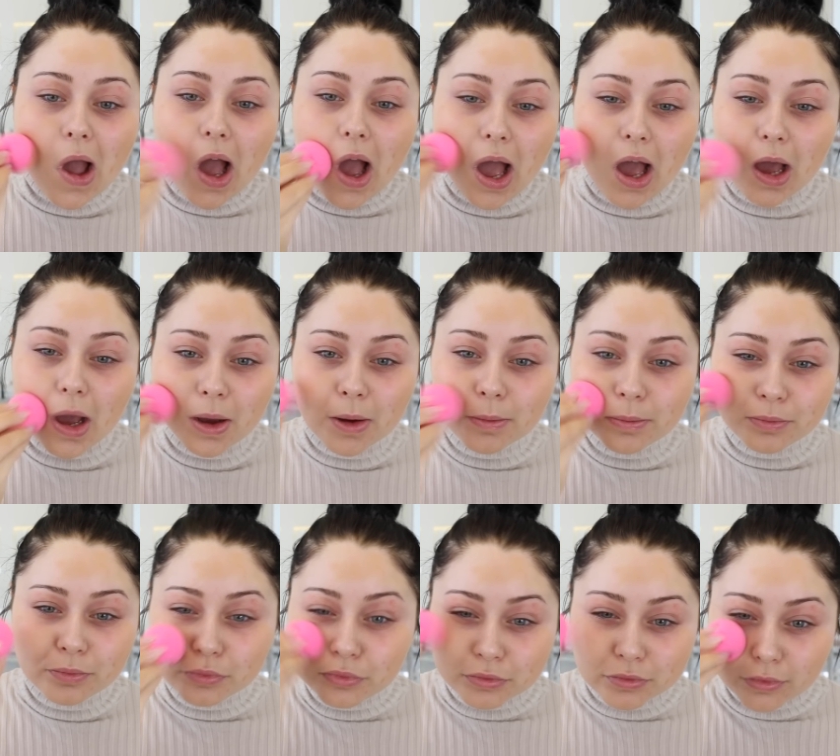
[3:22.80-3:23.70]

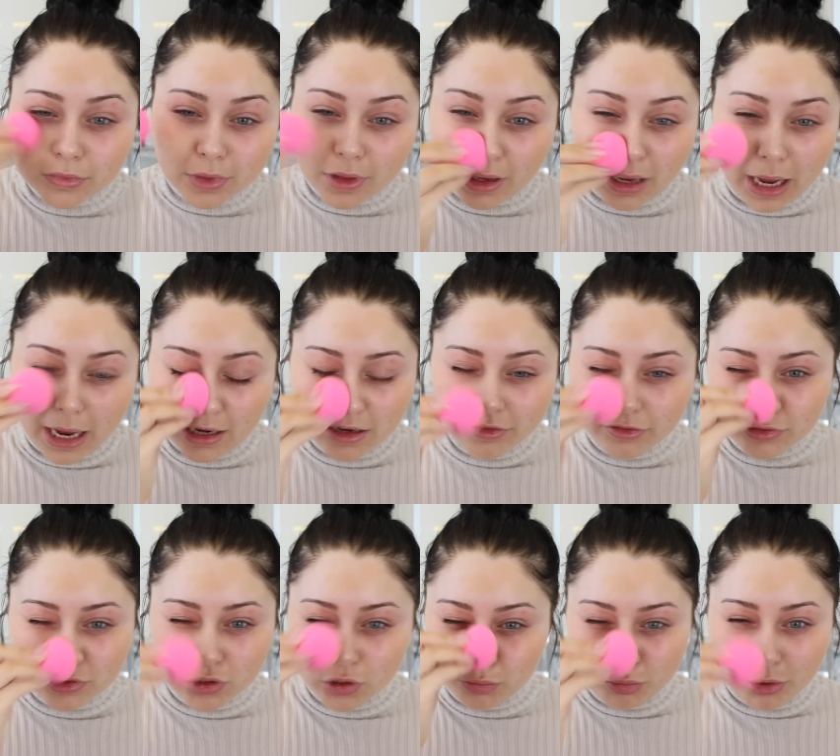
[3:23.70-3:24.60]
um, kind of
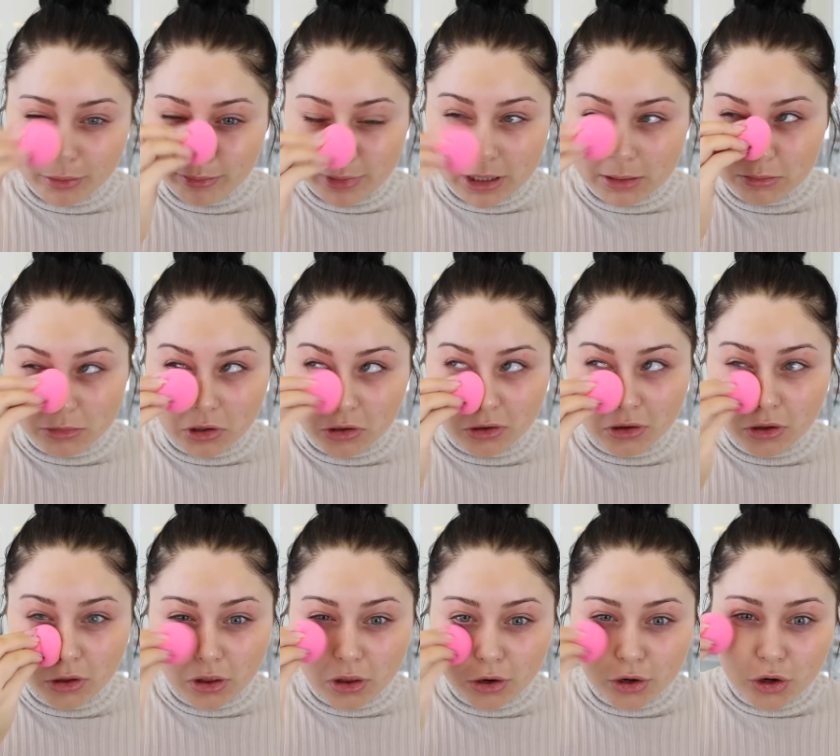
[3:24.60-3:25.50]
super
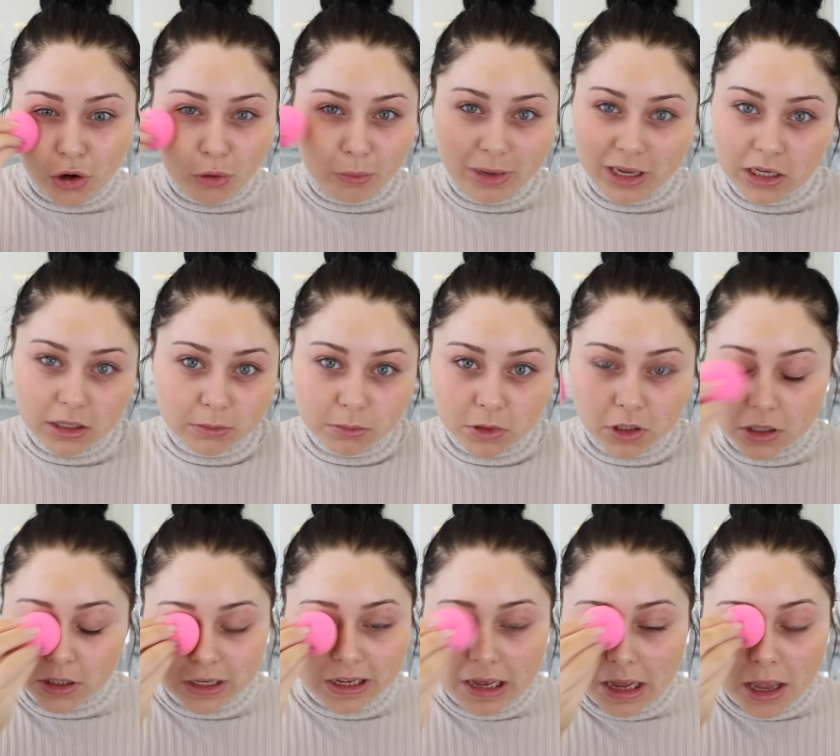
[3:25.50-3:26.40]
minimal, no makeup
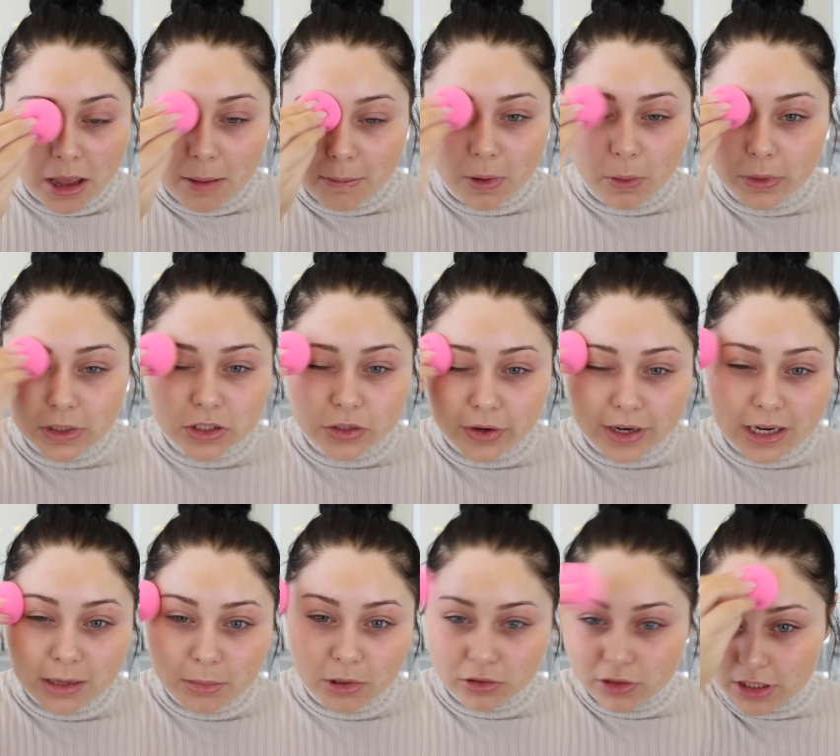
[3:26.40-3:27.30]
look. But what's
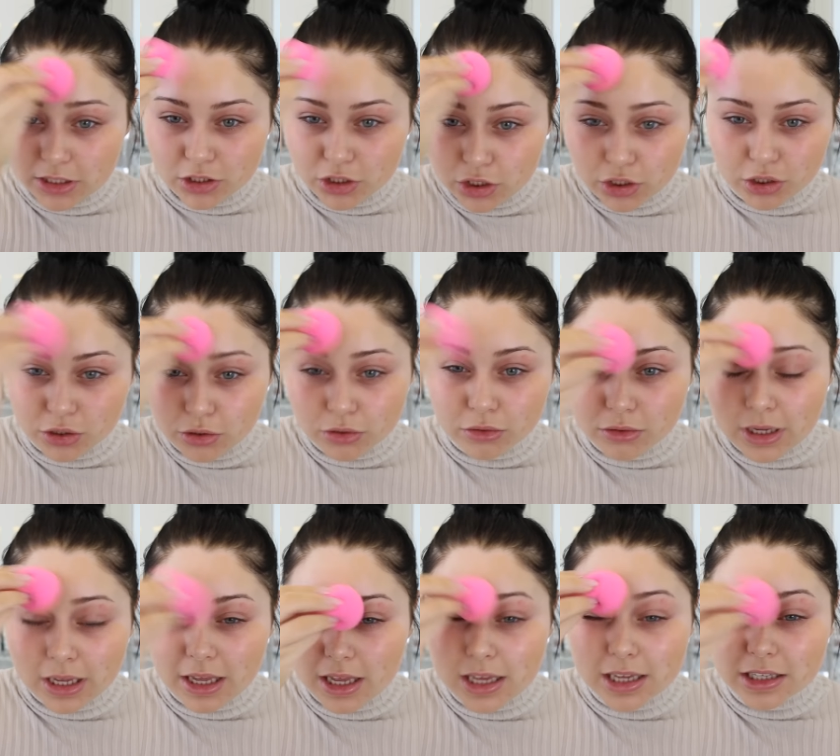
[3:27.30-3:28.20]
great about this
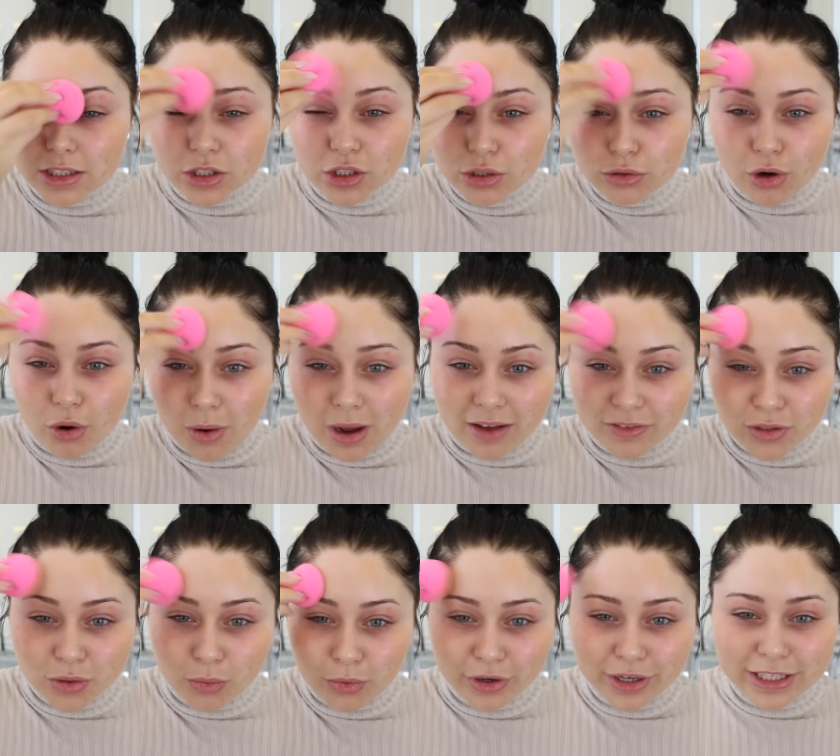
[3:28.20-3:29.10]
too is you don't have
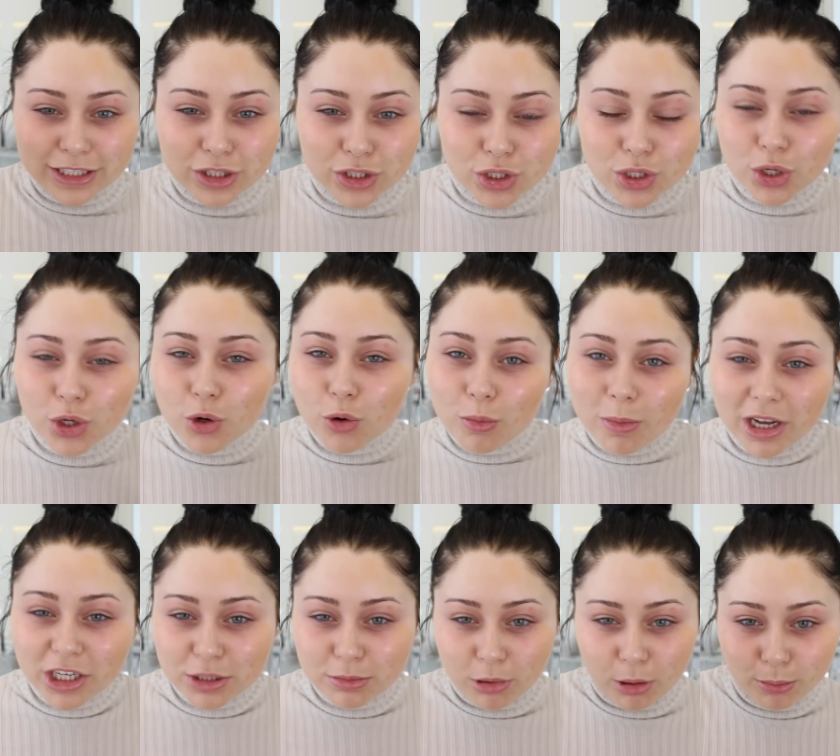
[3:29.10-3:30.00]
to worry too
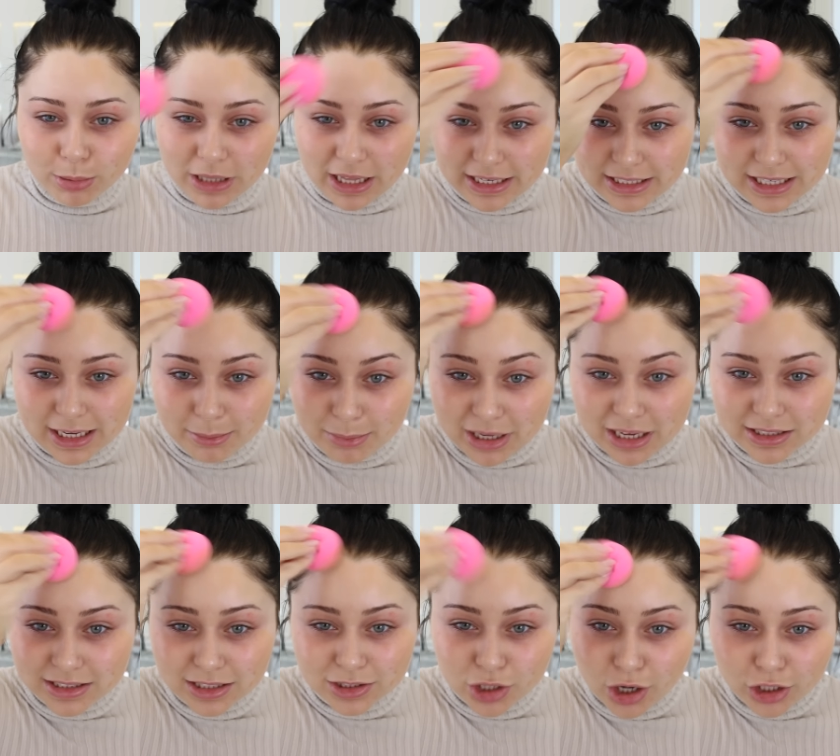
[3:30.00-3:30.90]
much about blending
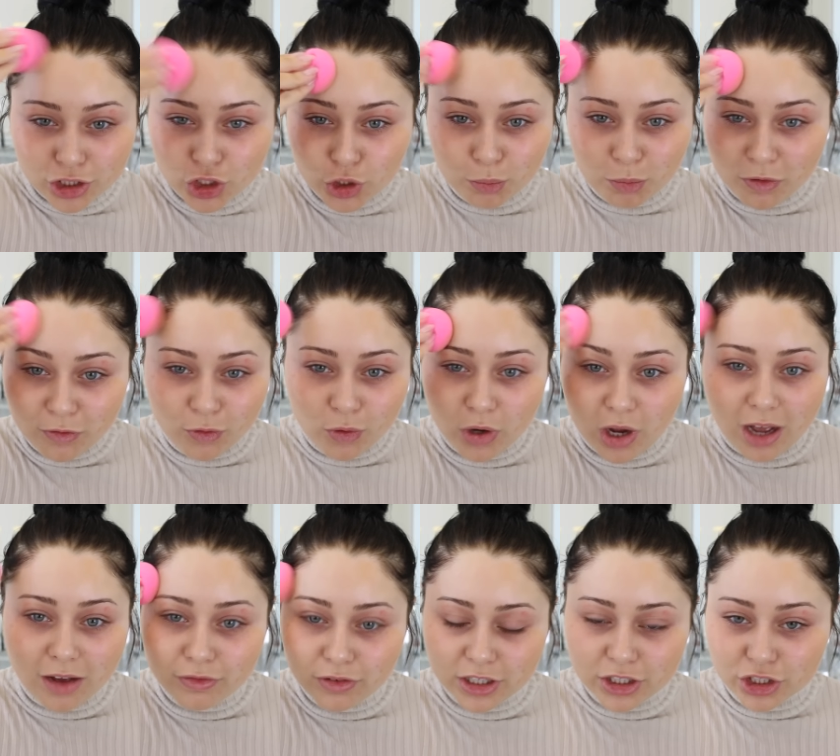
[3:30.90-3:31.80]
because it's not super full
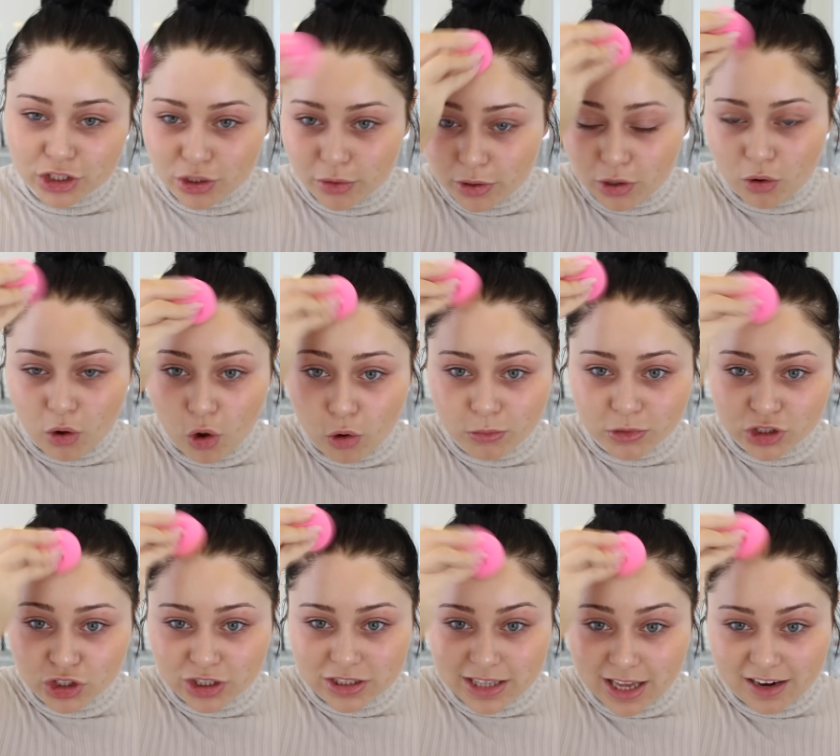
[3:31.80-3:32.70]
coverage. So it'll
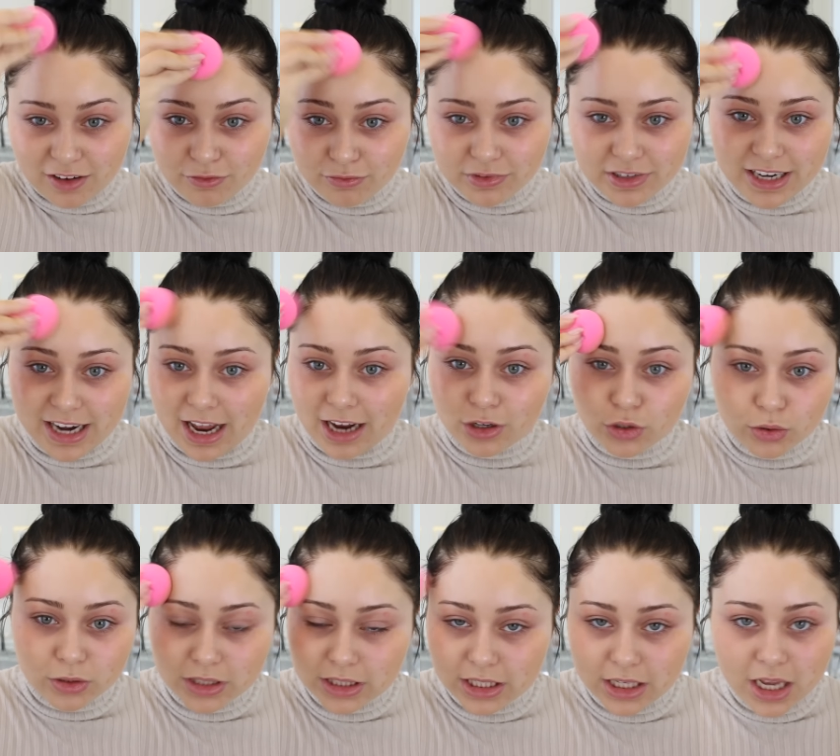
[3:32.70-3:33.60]
almost just kind of
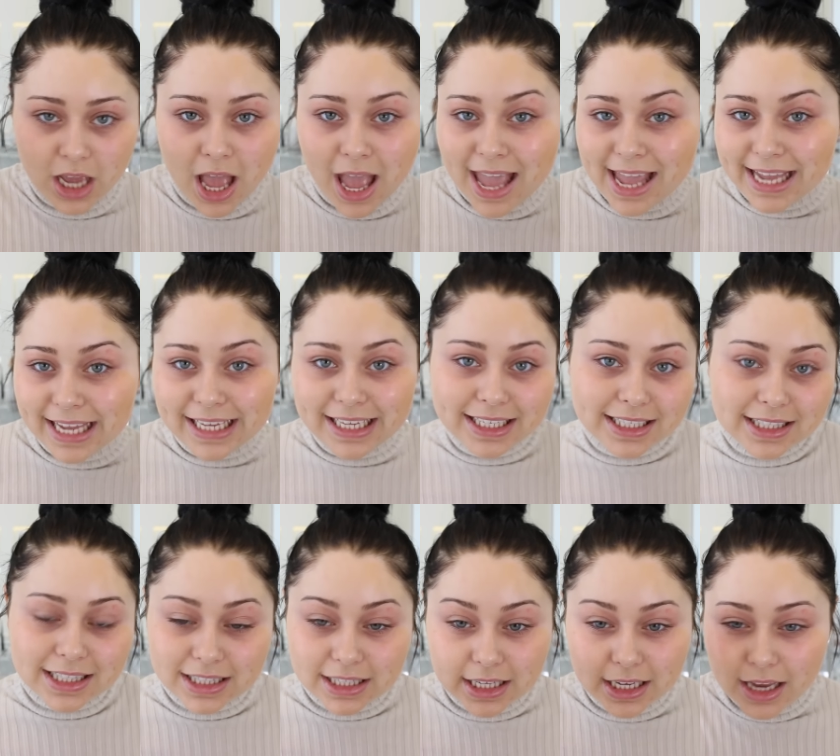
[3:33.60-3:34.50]
naturally,
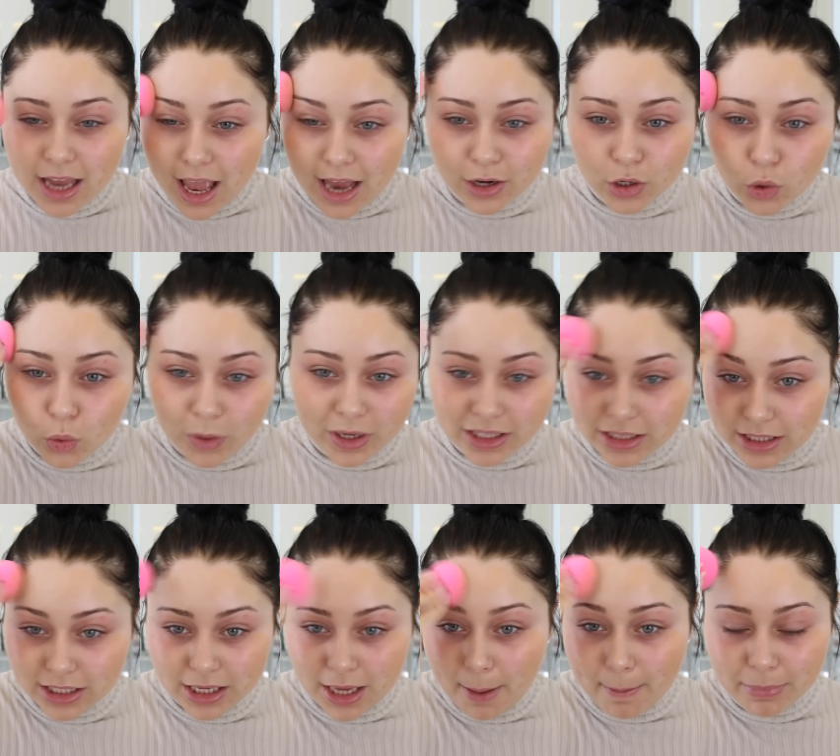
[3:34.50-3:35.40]
easily, and
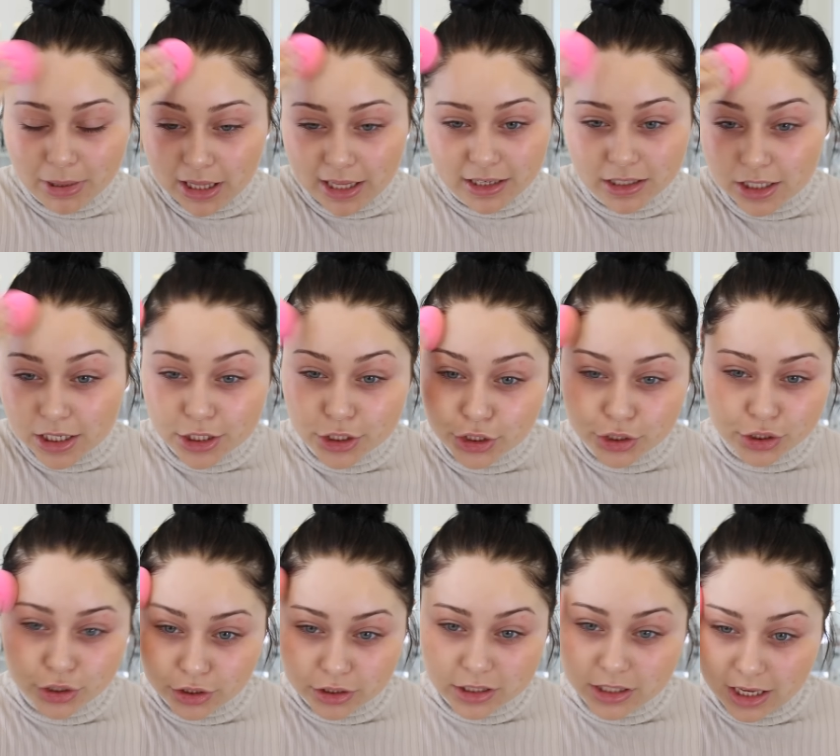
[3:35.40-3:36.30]
quickly blend
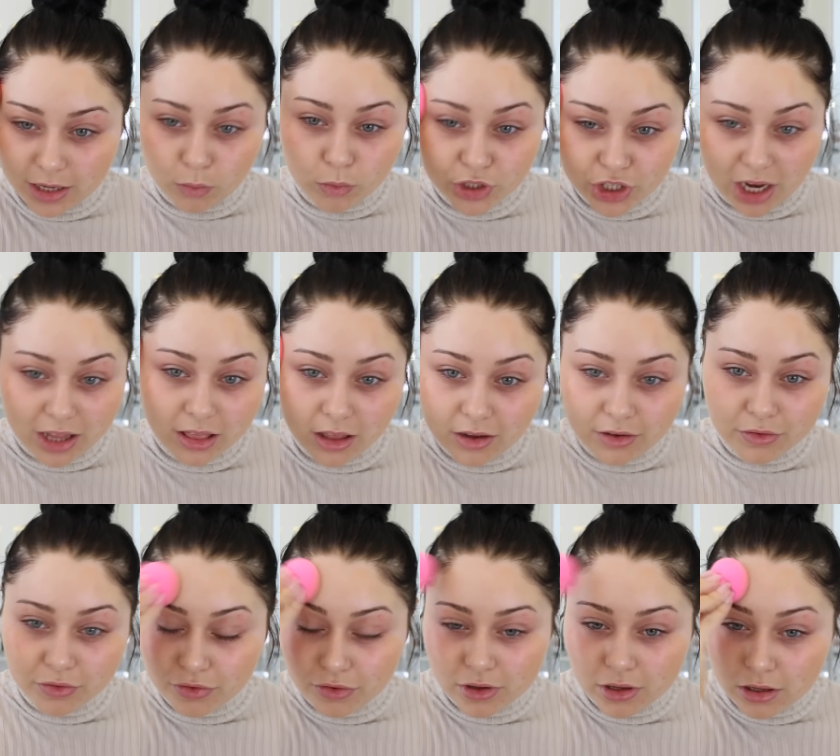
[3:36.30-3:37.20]
into your skin, which I
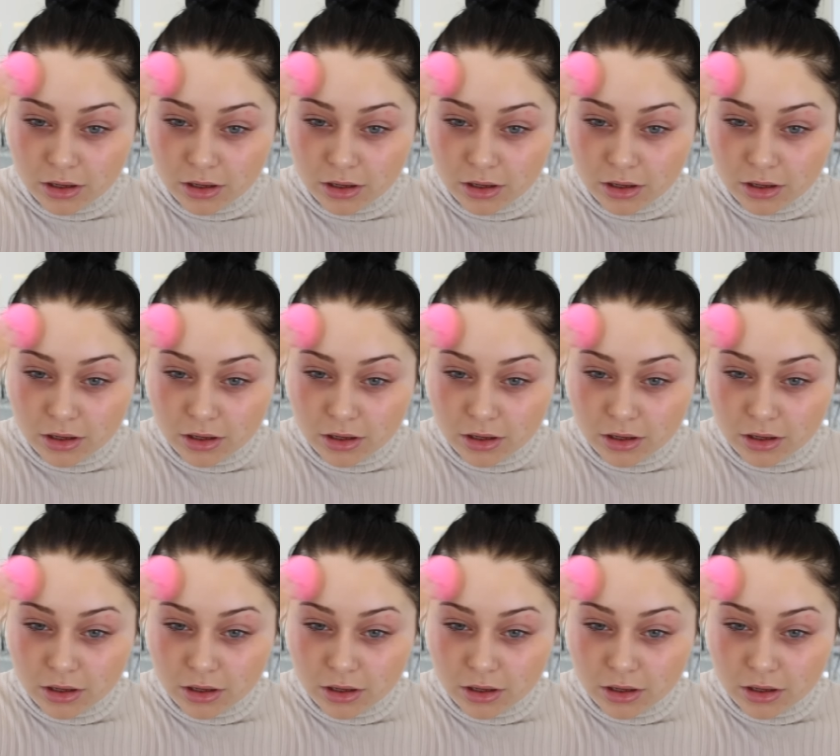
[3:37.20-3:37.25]
love.